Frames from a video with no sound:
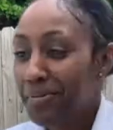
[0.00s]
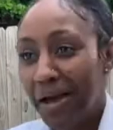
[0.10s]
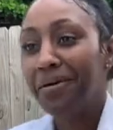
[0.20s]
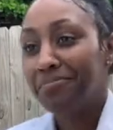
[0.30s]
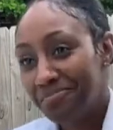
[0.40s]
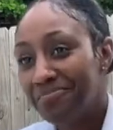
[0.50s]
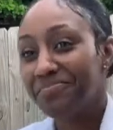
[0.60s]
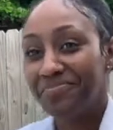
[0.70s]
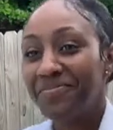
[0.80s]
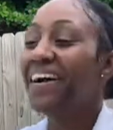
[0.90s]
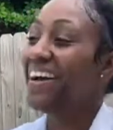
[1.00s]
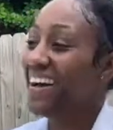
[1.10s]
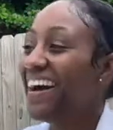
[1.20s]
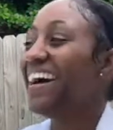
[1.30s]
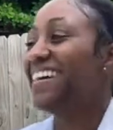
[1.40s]

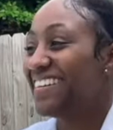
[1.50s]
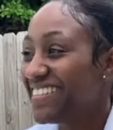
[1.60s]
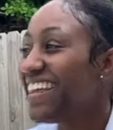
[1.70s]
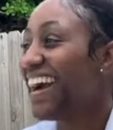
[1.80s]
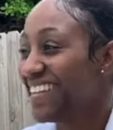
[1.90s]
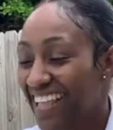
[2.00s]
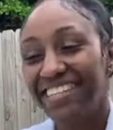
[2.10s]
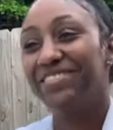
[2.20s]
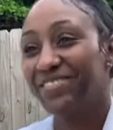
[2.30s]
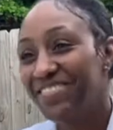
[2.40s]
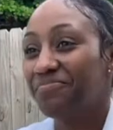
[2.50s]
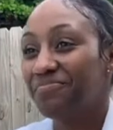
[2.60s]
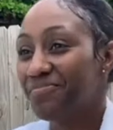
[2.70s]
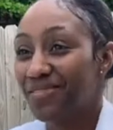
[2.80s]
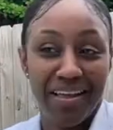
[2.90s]
Yeah. Yeah, they do.
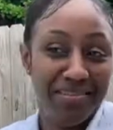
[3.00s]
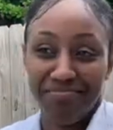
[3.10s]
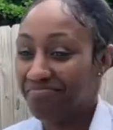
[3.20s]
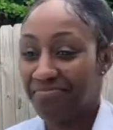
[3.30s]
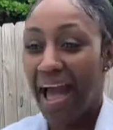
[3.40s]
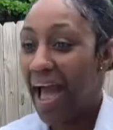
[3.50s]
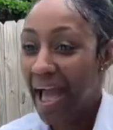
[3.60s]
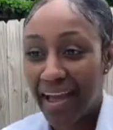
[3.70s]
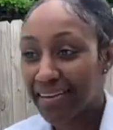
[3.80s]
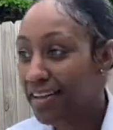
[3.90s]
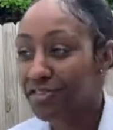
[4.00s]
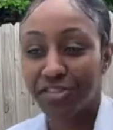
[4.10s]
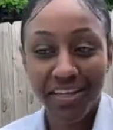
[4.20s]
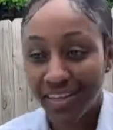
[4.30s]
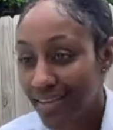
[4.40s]
they hide, they
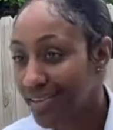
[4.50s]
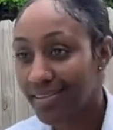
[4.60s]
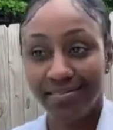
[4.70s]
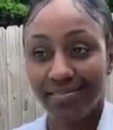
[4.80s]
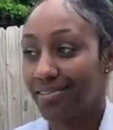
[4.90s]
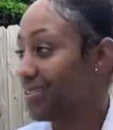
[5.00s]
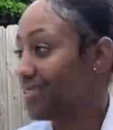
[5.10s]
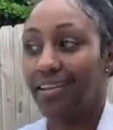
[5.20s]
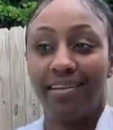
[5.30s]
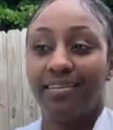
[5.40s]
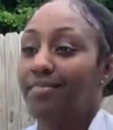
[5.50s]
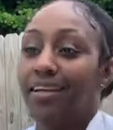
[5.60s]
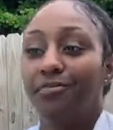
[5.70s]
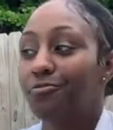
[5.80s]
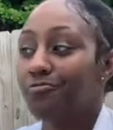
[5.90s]
sneaky. Mm-hmm. They
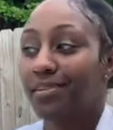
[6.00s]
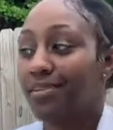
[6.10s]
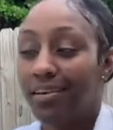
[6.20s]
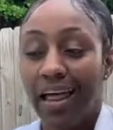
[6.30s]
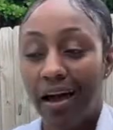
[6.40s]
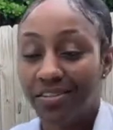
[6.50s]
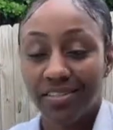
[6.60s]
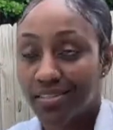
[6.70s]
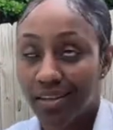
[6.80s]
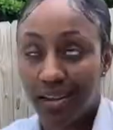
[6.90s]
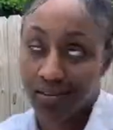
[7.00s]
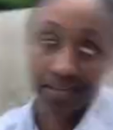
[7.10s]
don't allow us to see a lot of